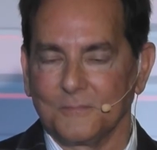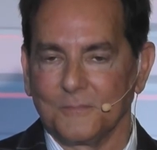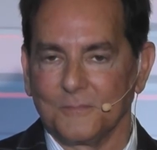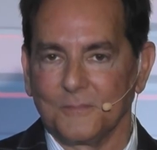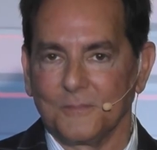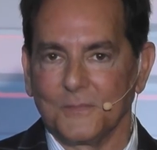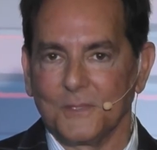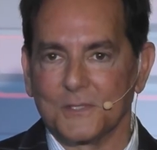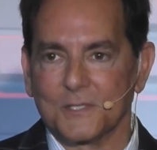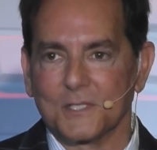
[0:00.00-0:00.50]

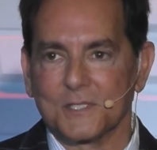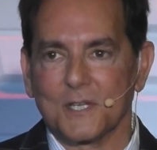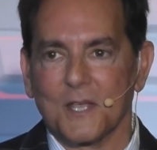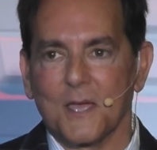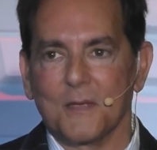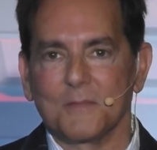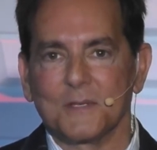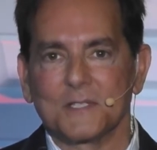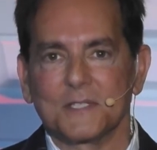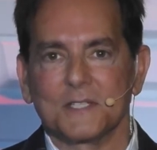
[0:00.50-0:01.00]
There's a
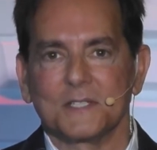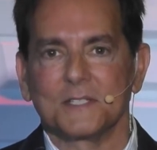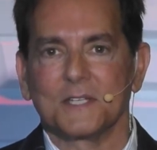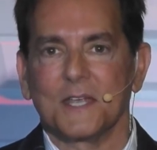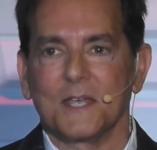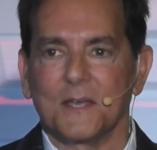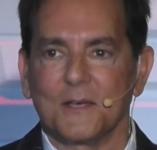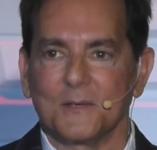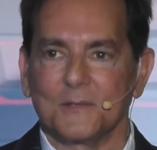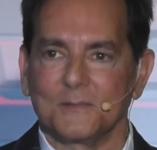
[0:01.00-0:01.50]
time to sit
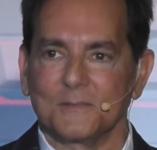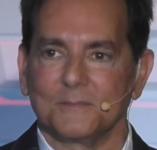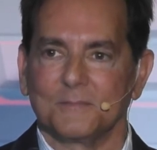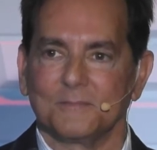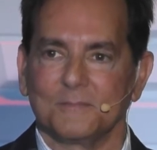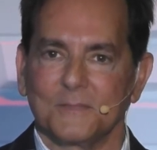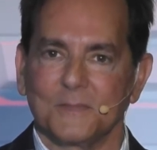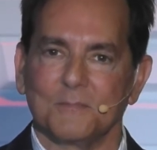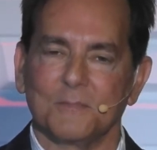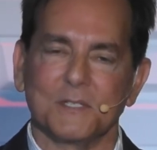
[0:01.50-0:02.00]
down
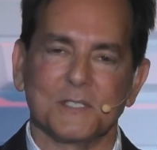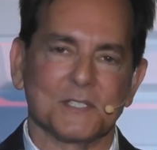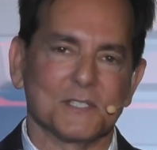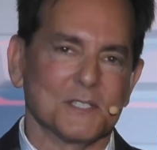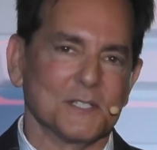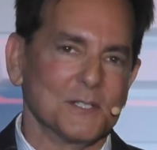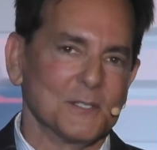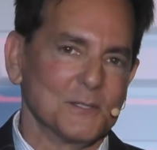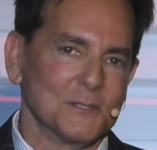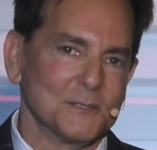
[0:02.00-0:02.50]
and be
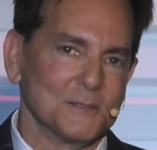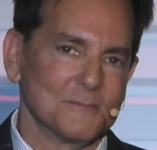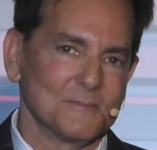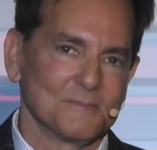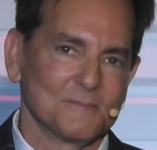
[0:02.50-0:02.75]
still.